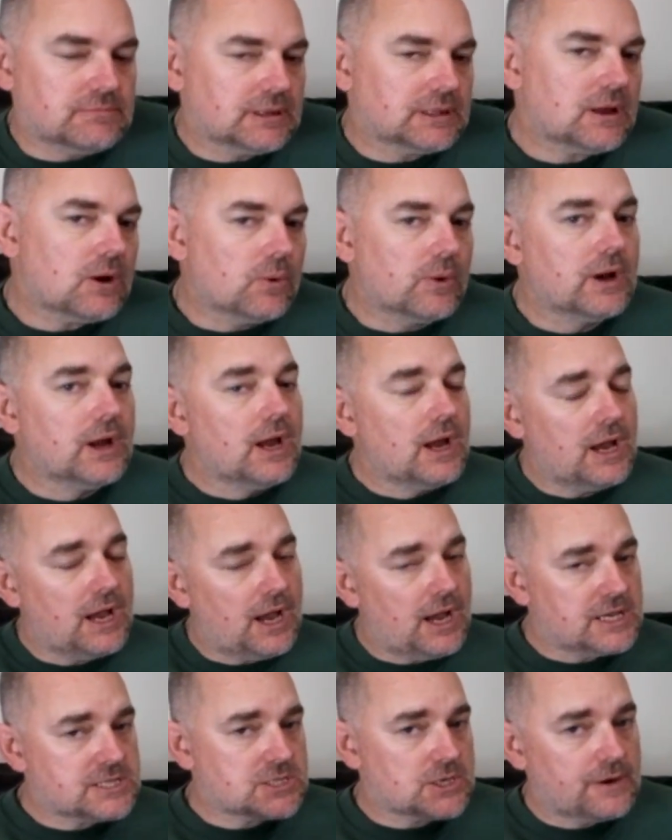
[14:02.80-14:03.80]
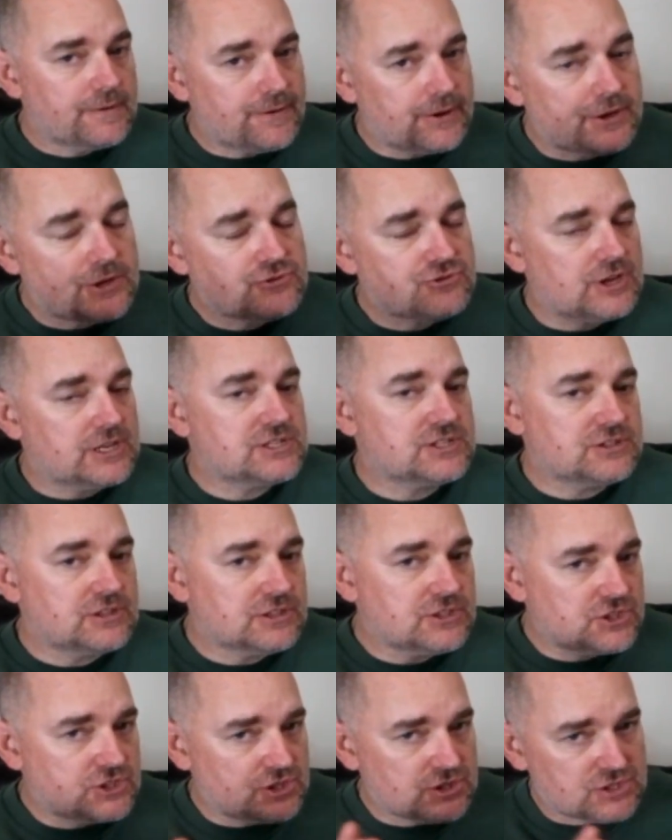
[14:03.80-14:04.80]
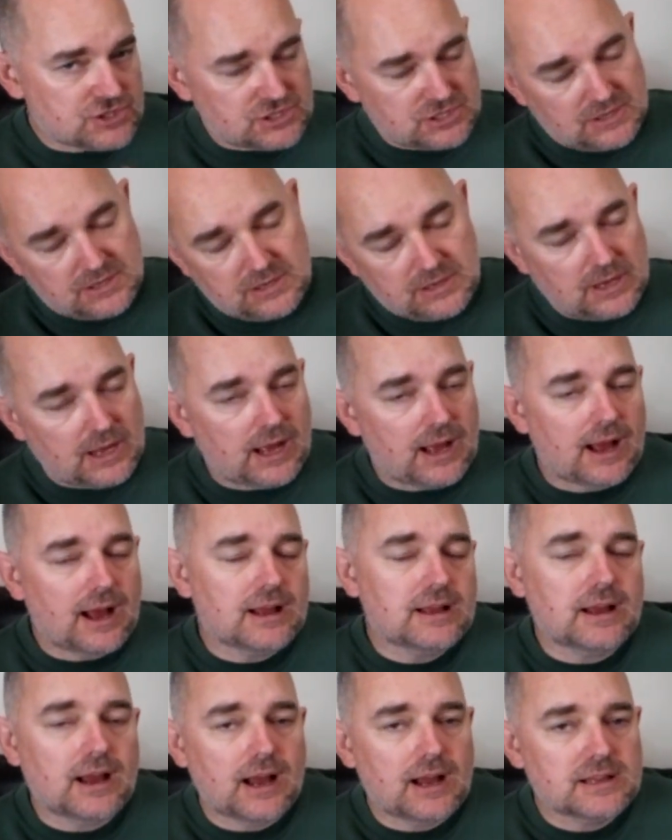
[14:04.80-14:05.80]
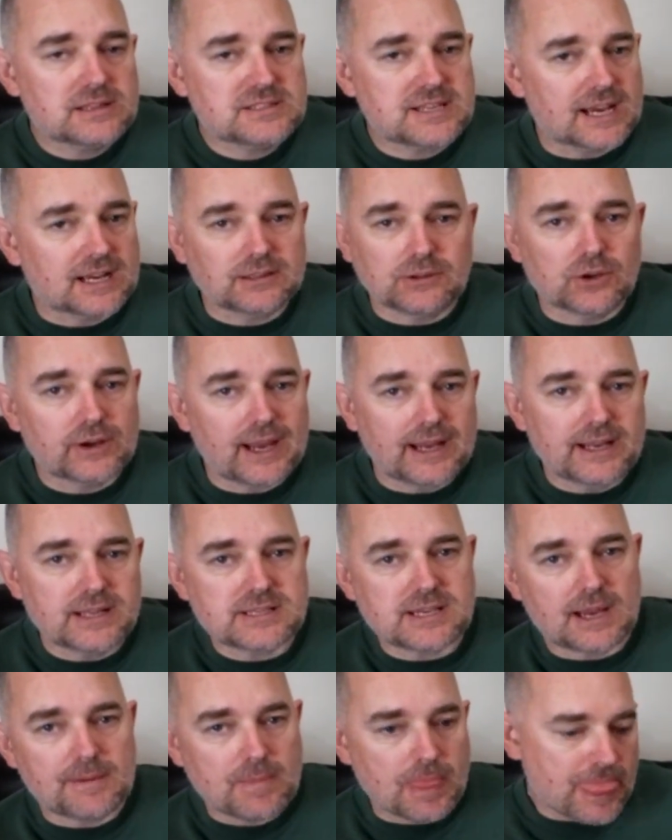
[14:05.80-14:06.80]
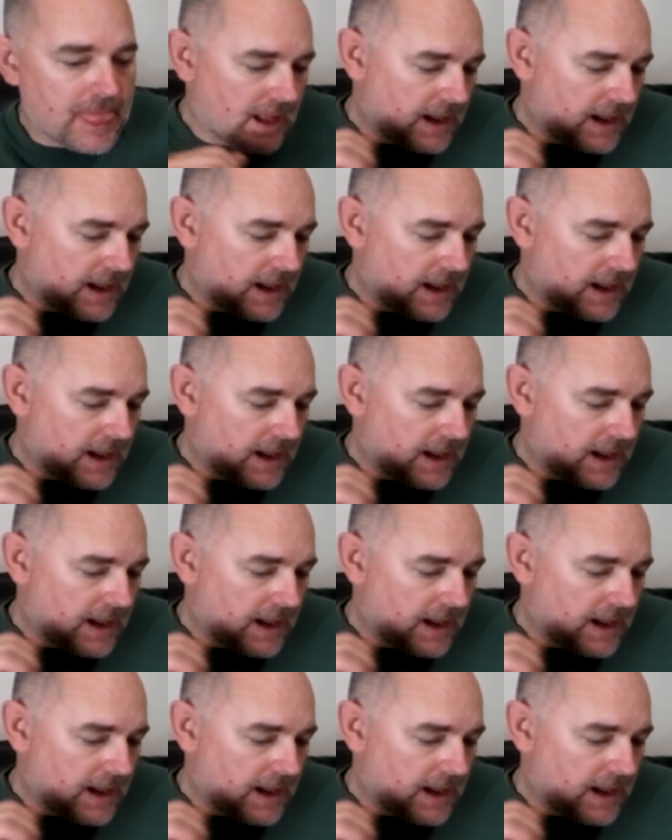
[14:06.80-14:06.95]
below, uh, so if you're interested just uh, take a look at any time.